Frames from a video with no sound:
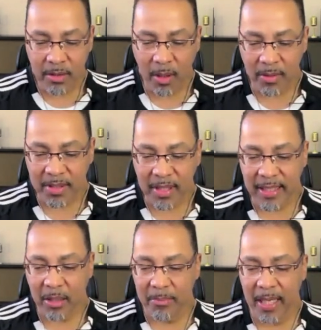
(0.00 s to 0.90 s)
No, this sounds
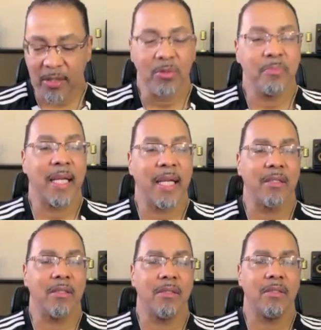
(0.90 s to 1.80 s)
like a man who's
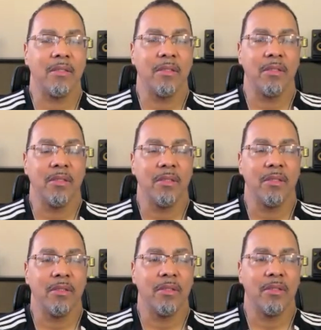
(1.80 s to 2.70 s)
been
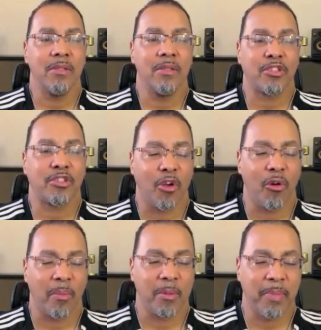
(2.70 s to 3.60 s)

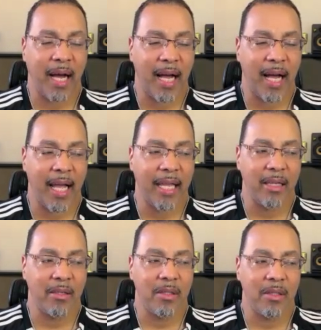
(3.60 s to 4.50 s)
disturbed
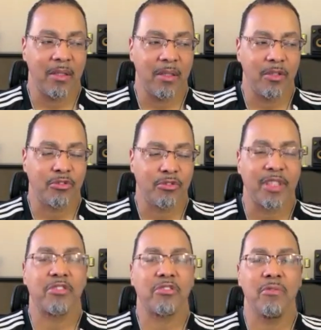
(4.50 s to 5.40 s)
by
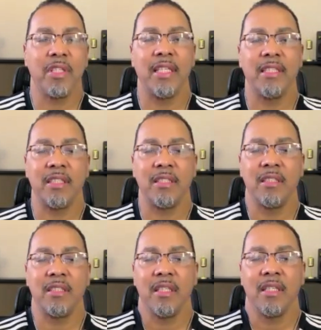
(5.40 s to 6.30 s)
traditional
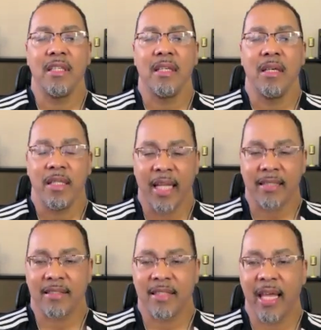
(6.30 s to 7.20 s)
religion
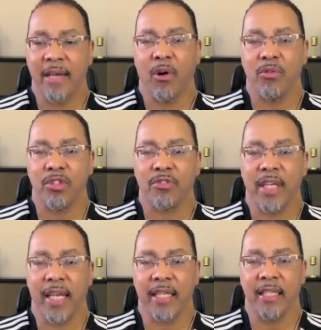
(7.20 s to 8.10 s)
that the slave owners
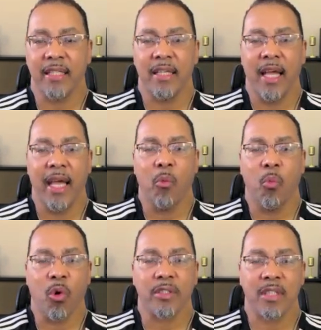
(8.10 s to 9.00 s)
created
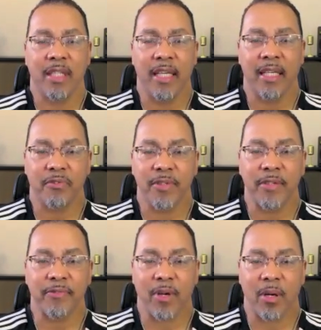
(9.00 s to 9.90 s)
and wants to get us
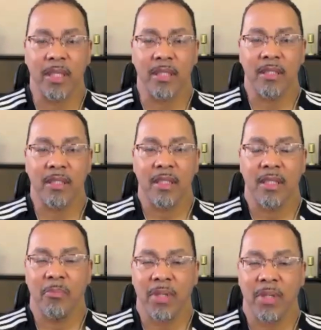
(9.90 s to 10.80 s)
free from it.
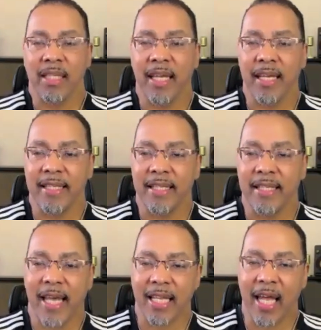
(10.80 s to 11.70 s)
But again, there's
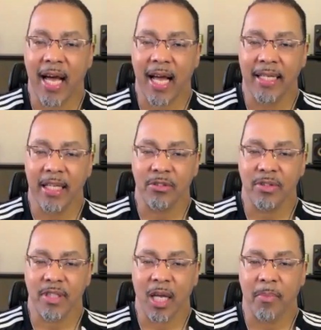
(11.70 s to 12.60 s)
that line that
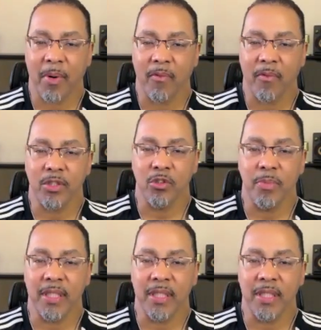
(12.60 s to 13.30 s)
you step over when you